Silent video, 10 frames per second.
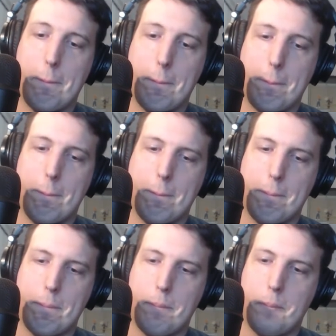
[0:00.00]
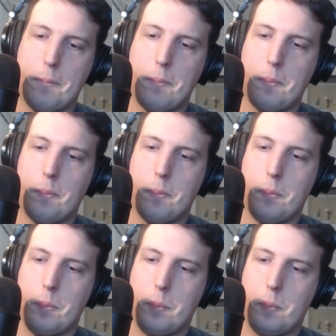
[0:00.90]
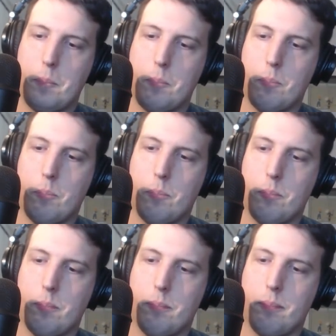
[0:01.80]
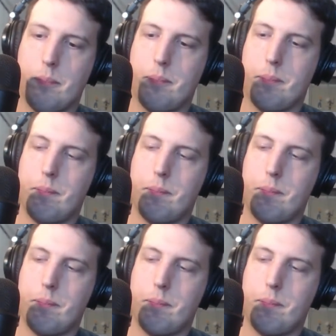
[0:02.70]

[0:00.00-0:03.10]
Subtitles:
(silence)